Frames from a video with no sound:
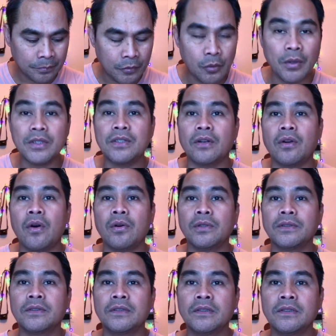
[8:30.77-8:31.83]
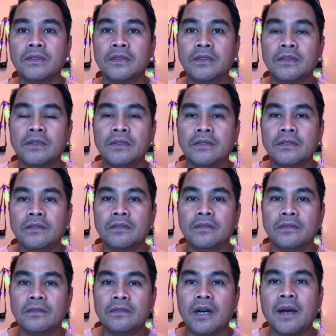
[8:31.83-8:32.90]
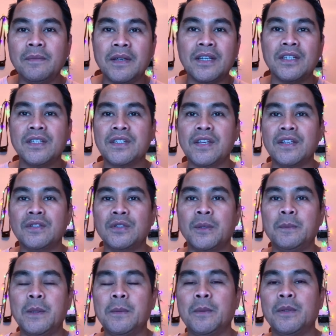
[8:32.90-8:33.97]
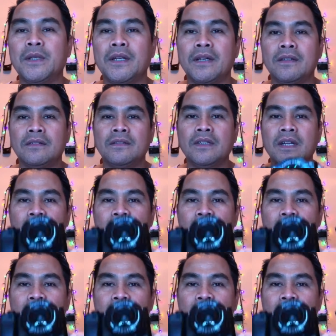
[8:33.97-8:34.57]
what is it called? I'm not gonna say to the people that